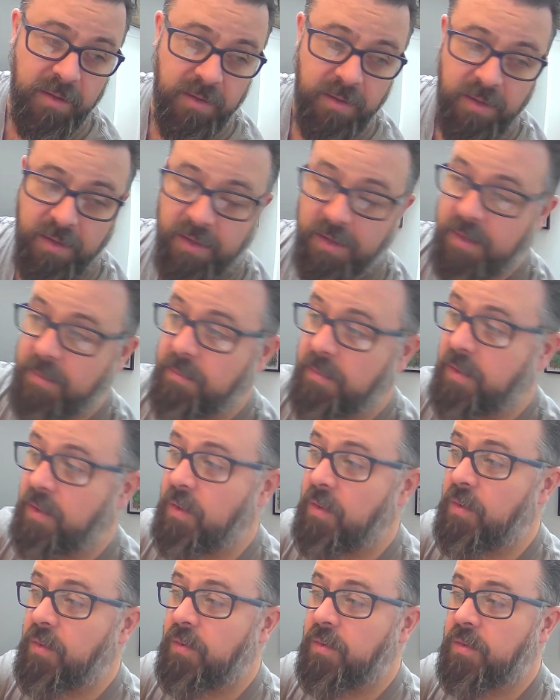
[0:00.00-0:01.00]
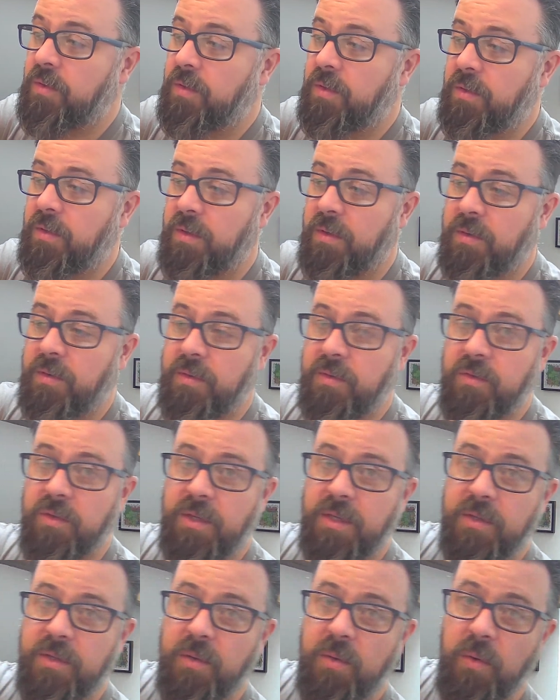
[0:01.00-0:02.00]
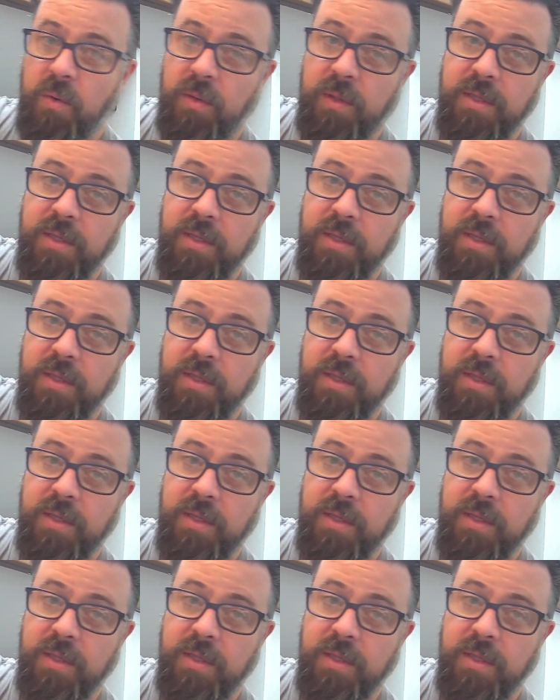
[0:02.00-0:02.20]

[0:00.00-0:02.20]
on, trying to hold